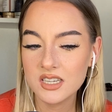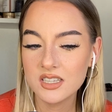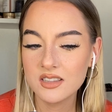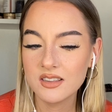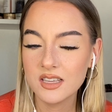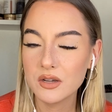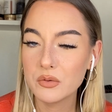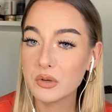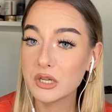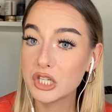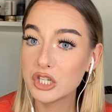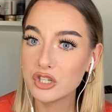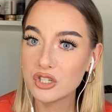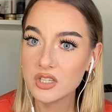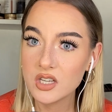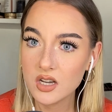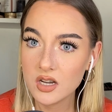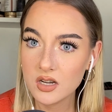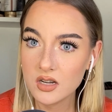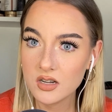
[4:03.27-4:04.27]
And like, when you're
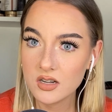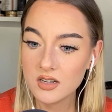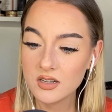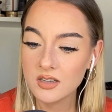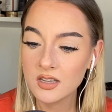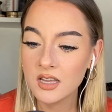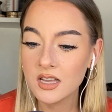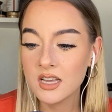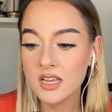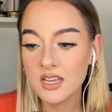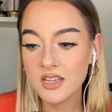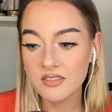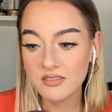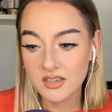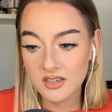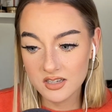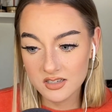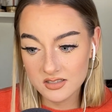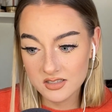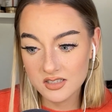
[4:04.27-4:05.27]
young, the
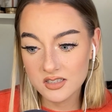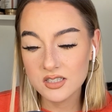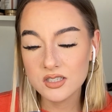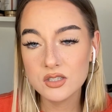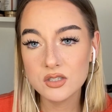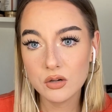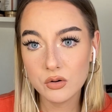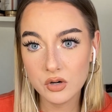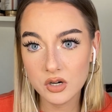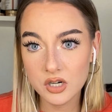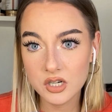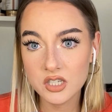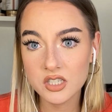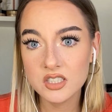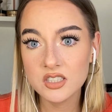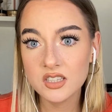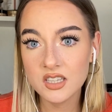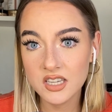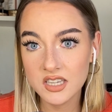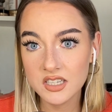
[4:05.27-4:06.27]
kids at the door could
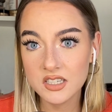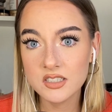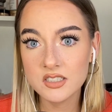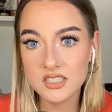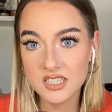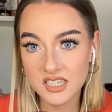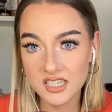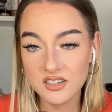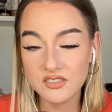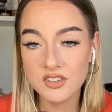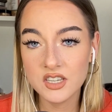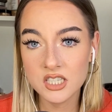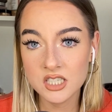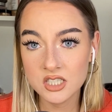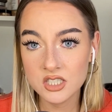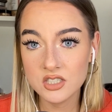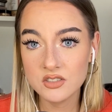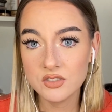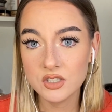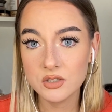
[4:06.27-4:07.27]
like take
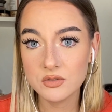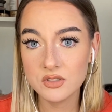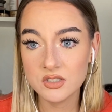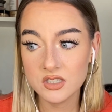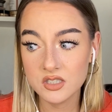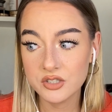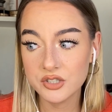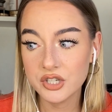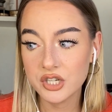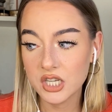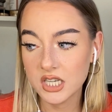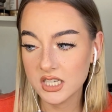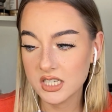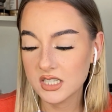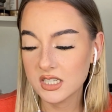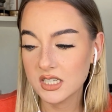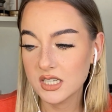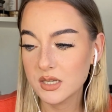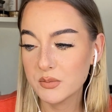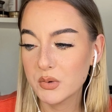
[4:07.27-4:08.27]
advantage of you and steal your
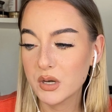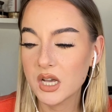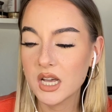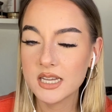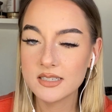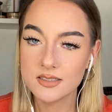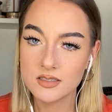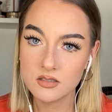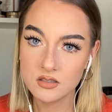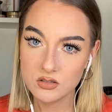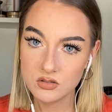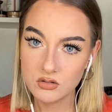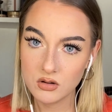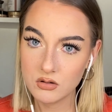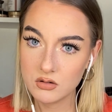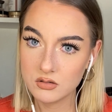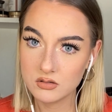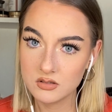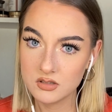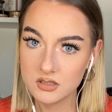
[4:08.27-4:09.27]
candy, but as an
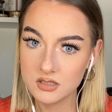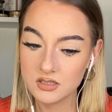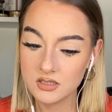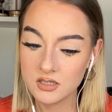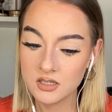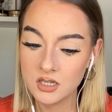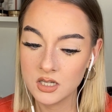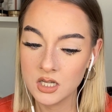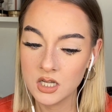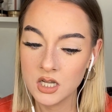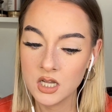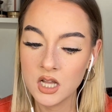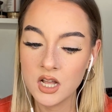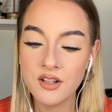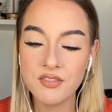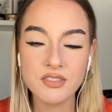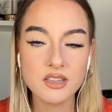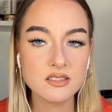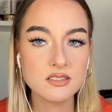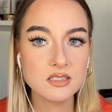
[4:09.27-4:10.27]
adult,
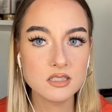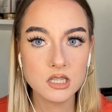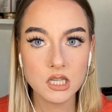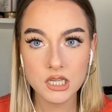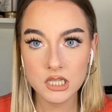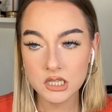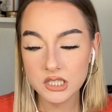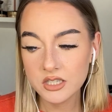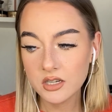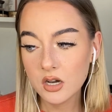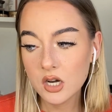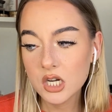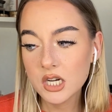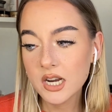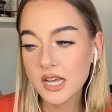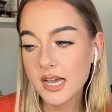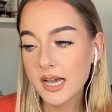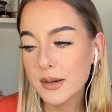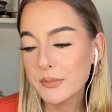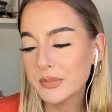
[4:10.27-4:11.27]
that's likely not gonna
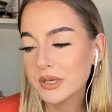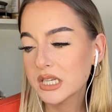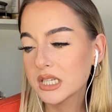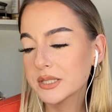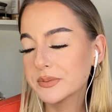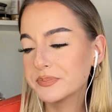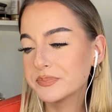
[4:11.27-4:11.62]
happen.